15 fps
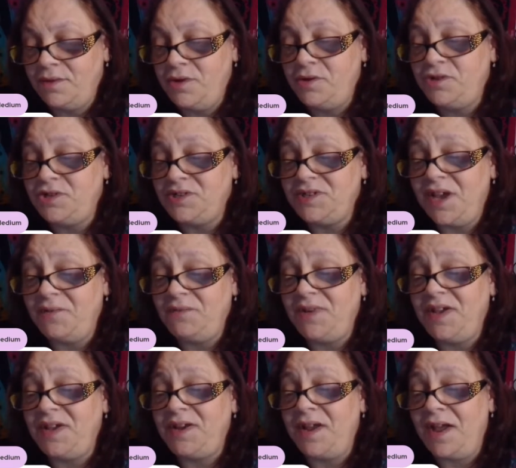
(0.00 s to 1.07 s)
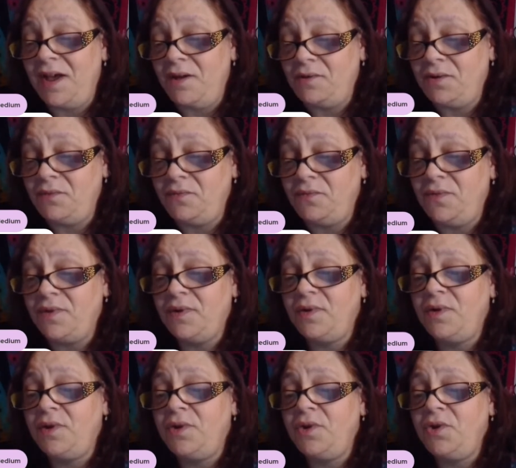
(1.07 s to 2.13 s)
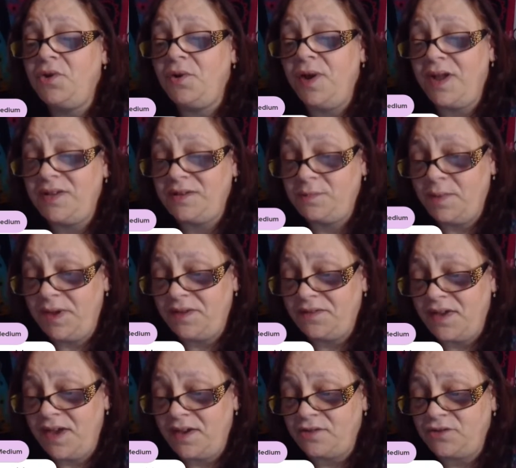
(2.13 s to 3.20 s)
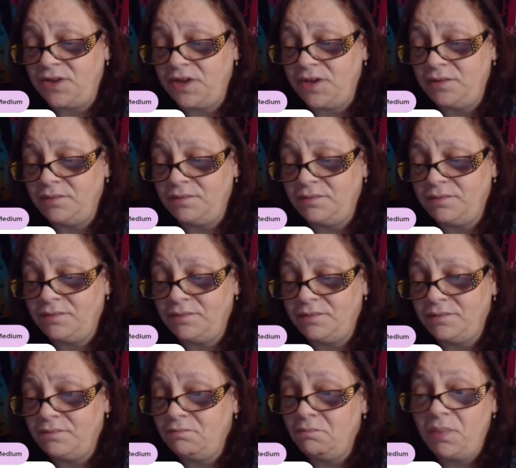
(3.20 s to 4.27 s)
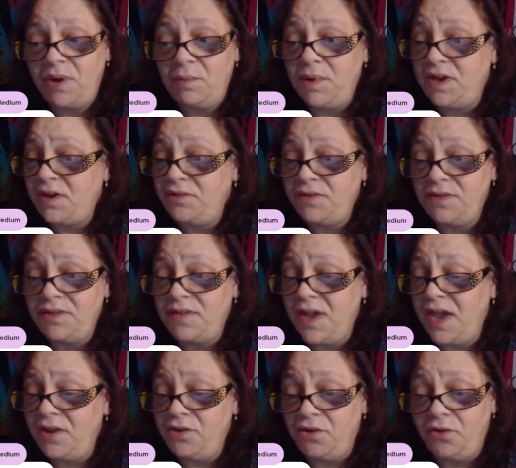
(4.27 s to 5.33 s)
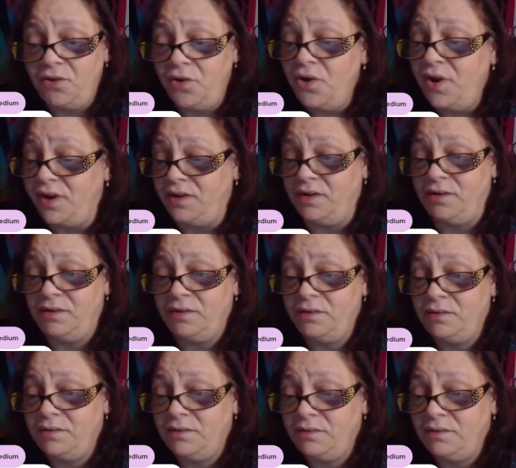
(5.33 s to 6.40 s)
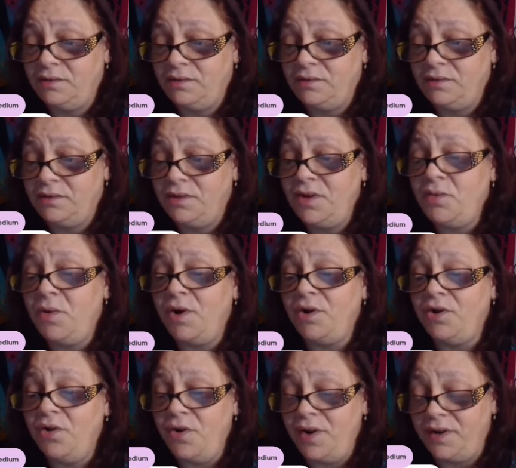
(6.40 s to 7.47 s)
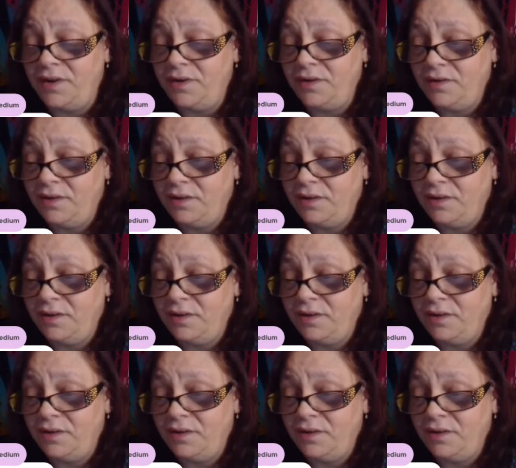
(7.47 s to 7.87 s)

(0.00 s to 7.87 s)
You just have to get out of your headspace, Ashley. But I mean, other than that, you're good. You are good.